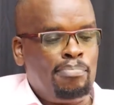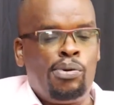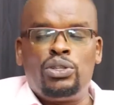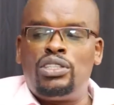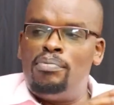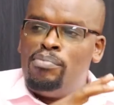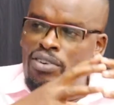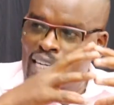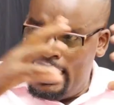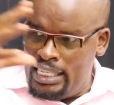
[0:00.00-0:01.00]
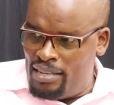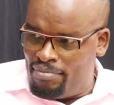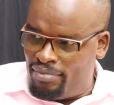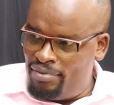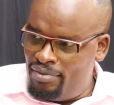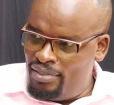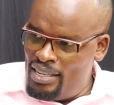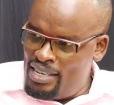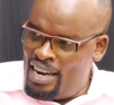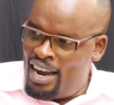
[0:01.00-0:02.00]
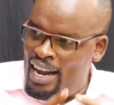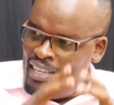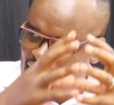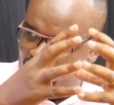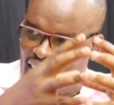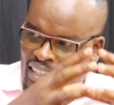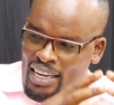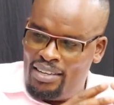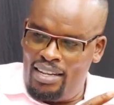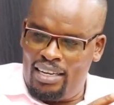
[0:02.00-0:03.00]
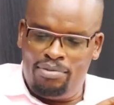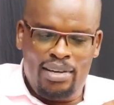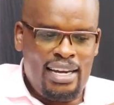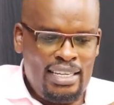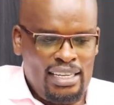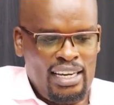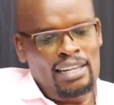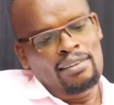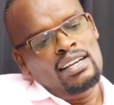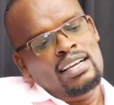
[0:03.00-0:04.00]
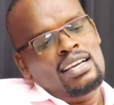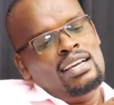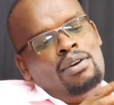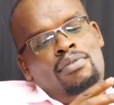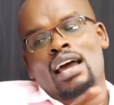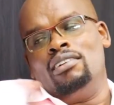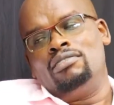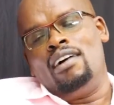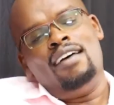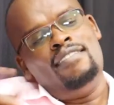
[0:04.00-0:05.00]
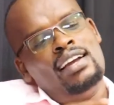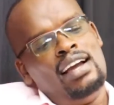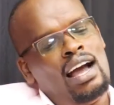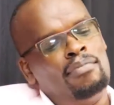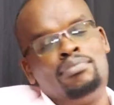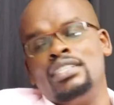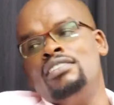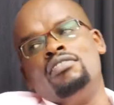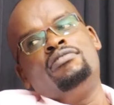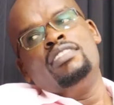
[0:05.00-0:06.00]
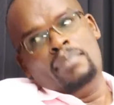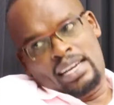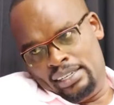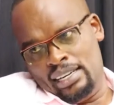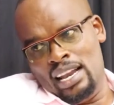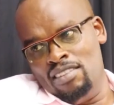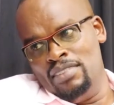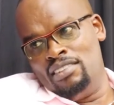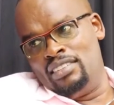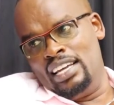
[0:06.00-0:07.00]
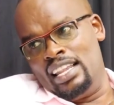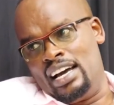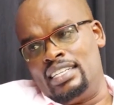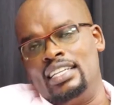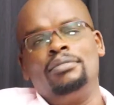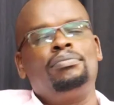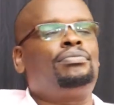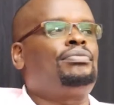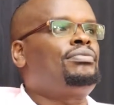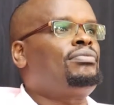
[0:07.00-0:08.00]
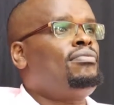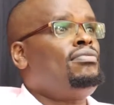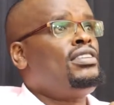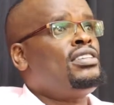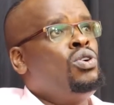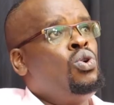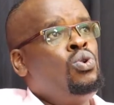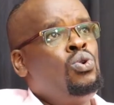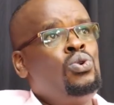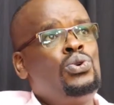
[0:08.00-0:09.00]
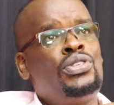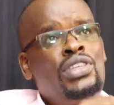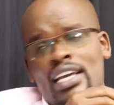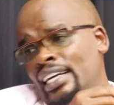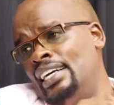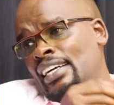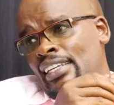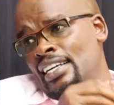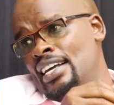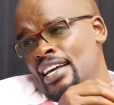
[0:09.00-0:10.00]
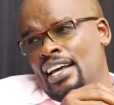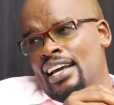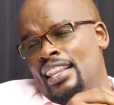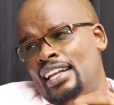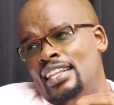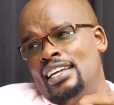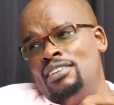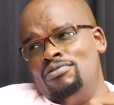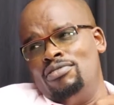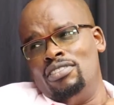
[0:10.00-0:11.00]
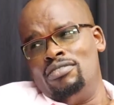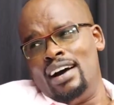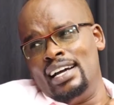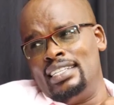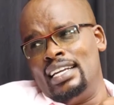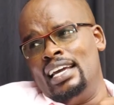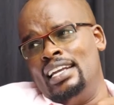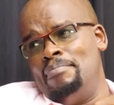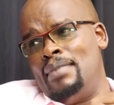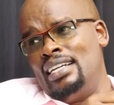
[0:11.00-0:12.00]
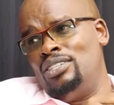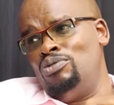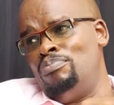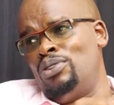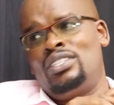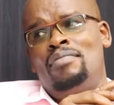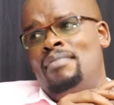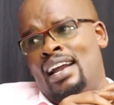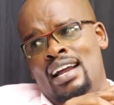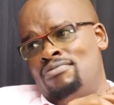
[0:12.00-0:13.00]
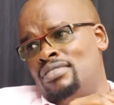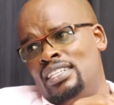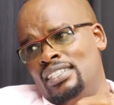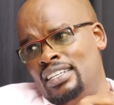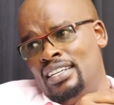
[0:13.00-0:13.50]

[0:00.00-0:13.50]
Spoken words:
postmodernism crisis that we are in. We are also having a breed of women, allow me to say that, who think that they do not want any man to boss them around.